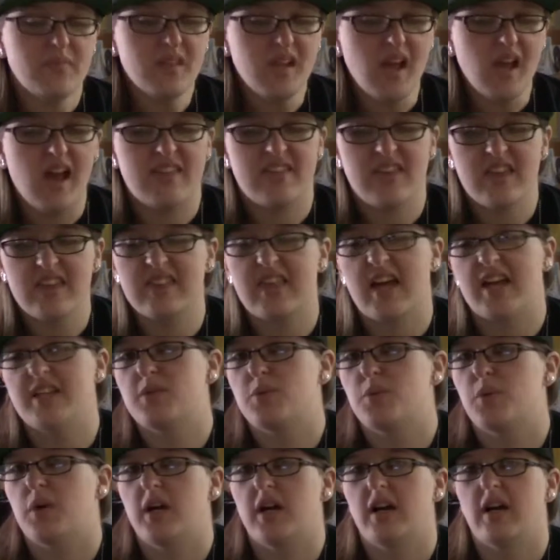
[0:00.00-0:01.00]
I think
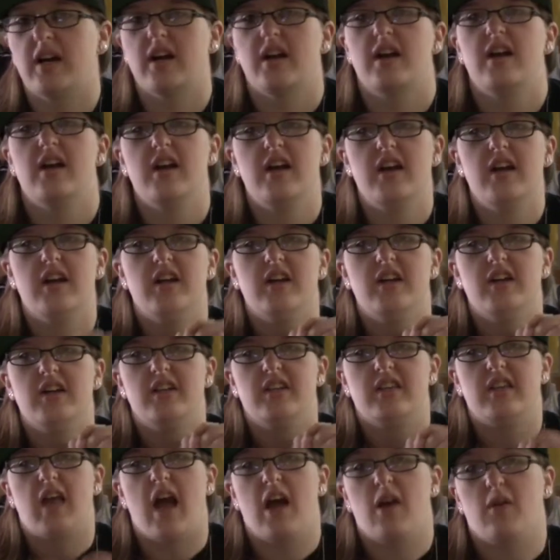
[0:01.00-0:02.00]
that's where
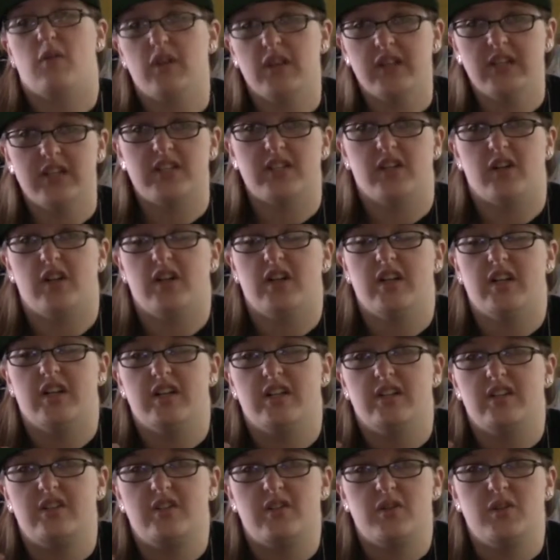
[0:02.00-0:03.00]
I really
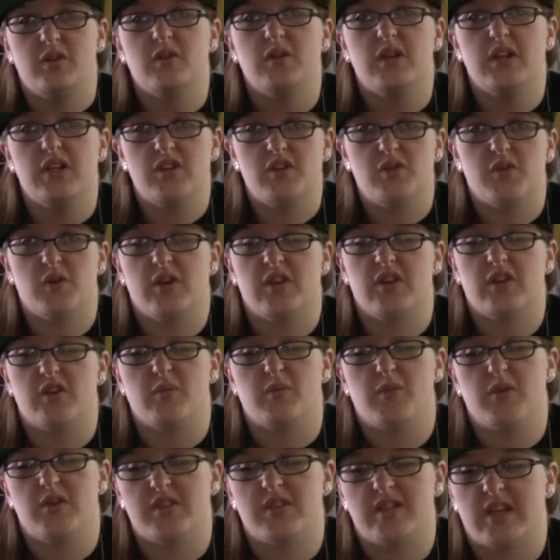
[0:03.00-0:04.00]
started to enjoy their
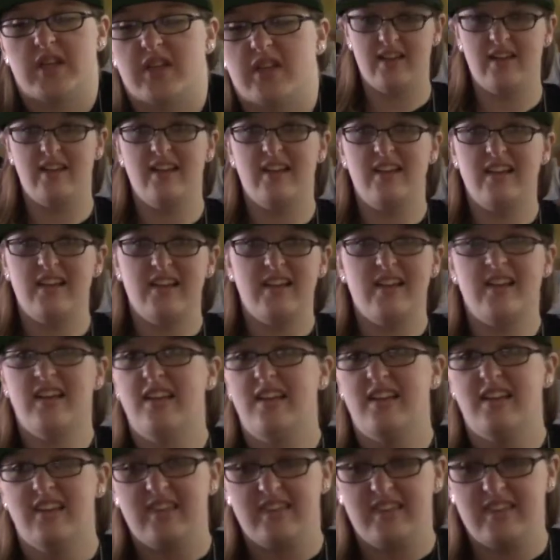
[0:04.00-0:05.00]
music.
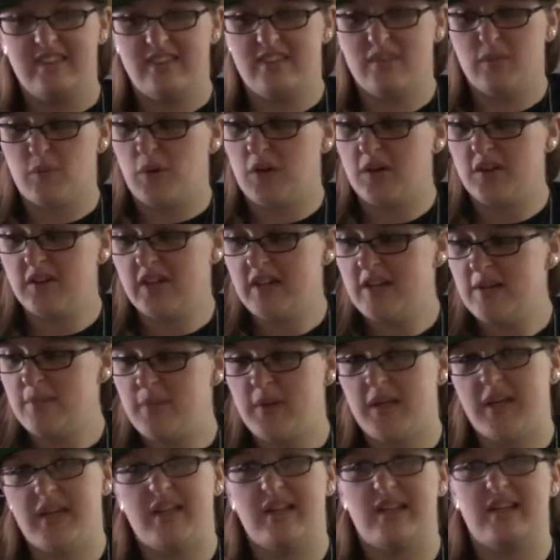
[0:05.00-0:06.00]
The Wanderer
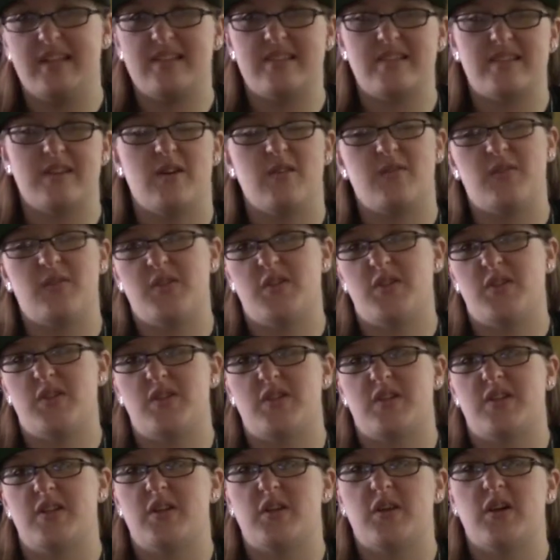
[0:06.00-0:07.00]
EP in itself is just
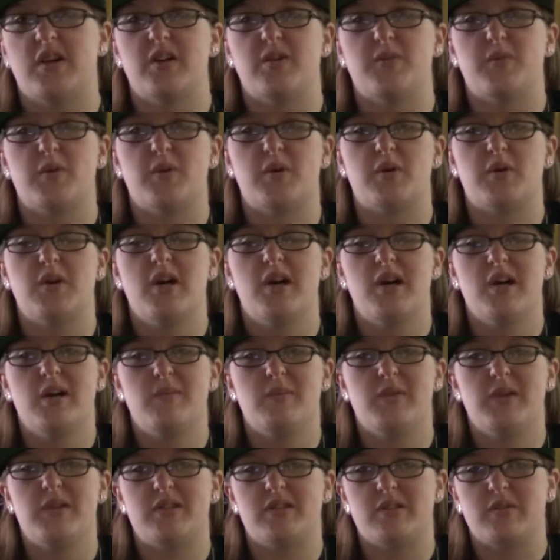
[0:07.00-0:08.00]
an incredible
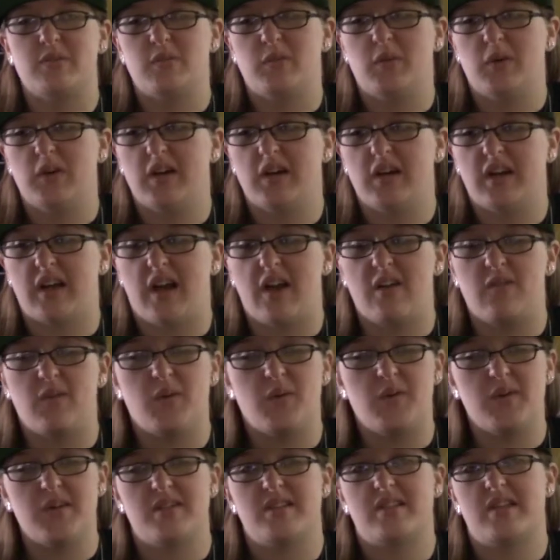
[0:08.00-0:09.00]
piece of work. I've
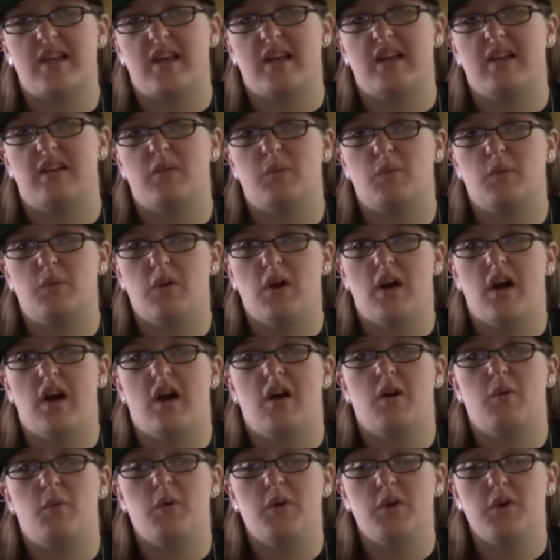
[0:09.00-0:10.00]
always said
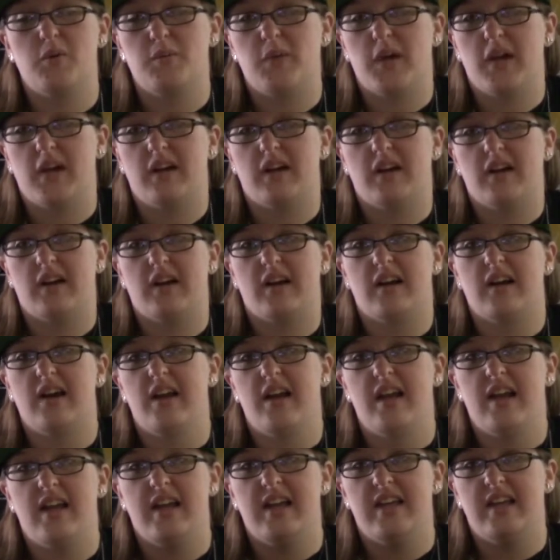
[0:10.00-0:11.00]
Widowmaker
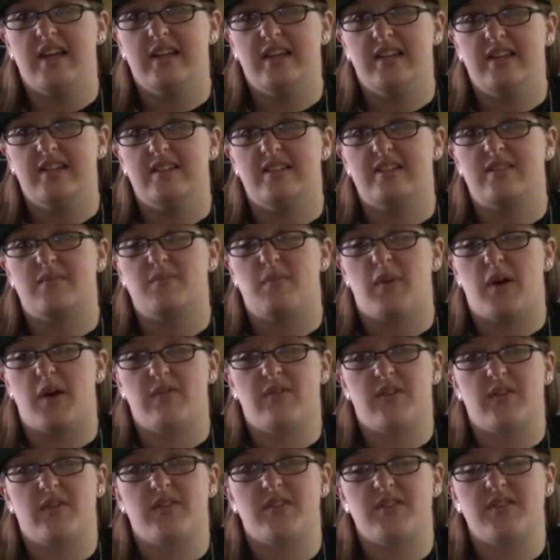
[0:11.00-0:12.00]
is my
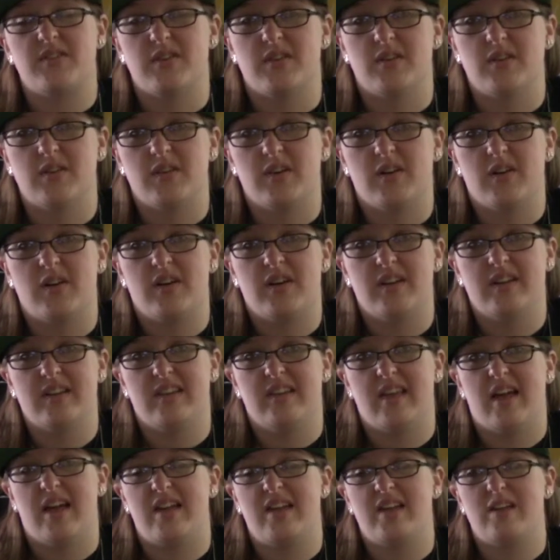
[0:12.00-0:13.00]
favorite song on
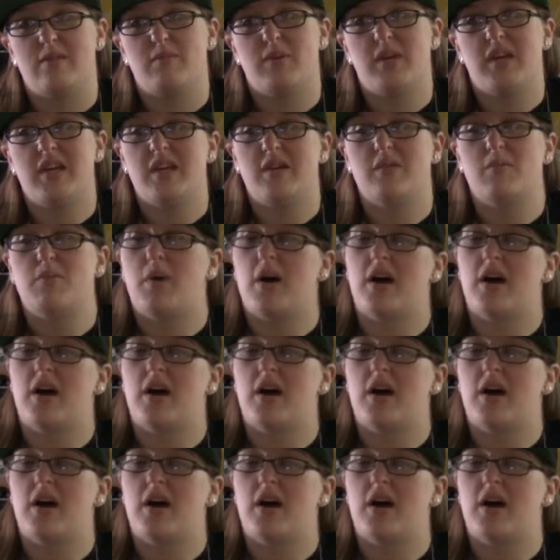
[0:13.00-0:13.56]
that EP.